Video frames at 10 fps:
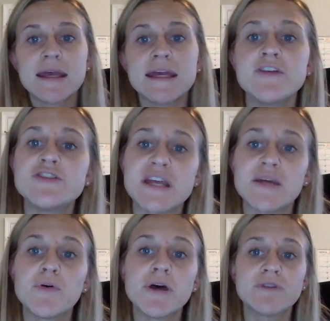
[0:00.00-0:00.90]
Each data
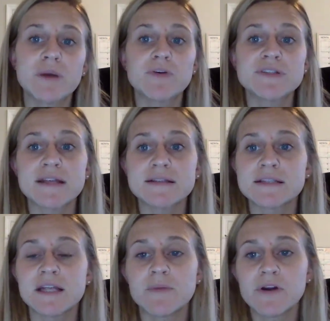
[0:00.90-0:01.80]
point represents the
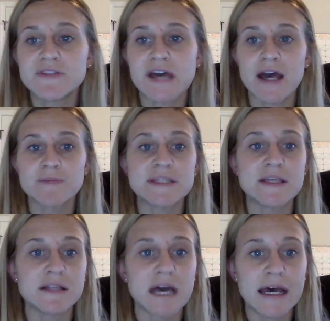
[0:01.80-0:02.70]
number of times
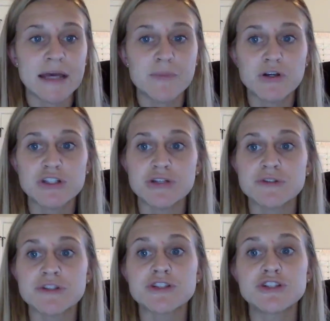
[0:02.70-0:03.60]
Eli
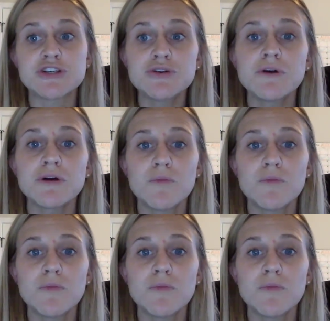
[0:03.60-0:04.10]
produced 2 or